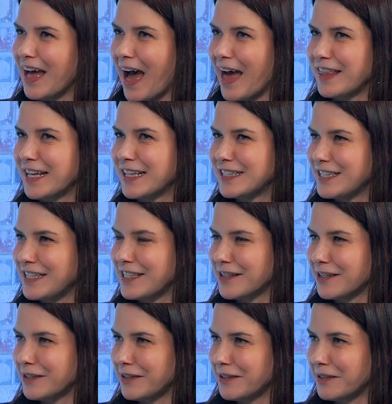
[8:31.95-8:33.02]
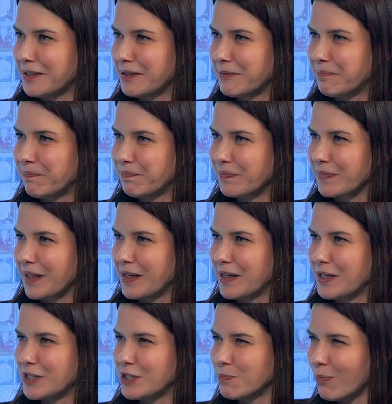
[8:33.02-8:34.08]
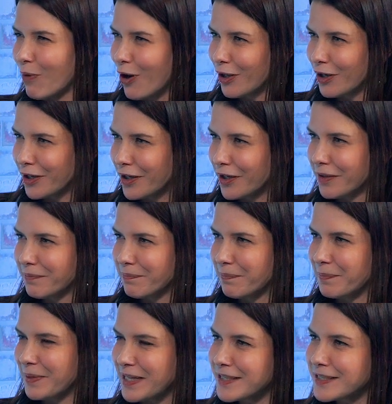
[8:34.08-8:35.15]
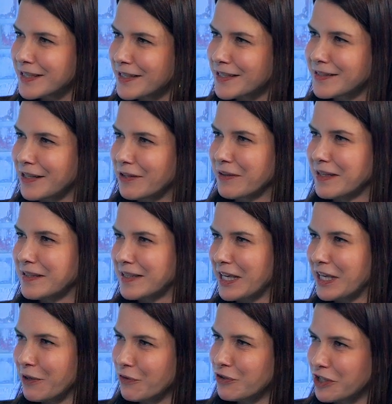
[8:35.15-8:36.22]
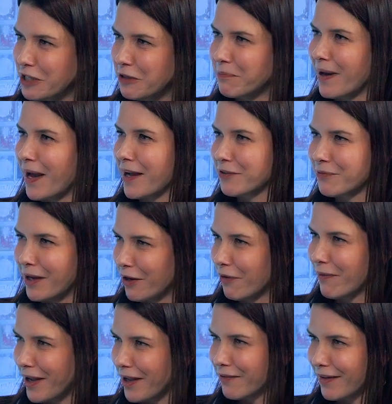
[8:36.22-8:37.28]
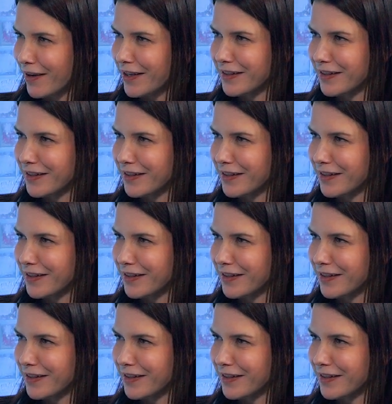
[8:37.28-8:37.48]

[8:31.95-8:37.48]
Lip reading: I think these are the smaller pieces that you can see huge impact right away, right?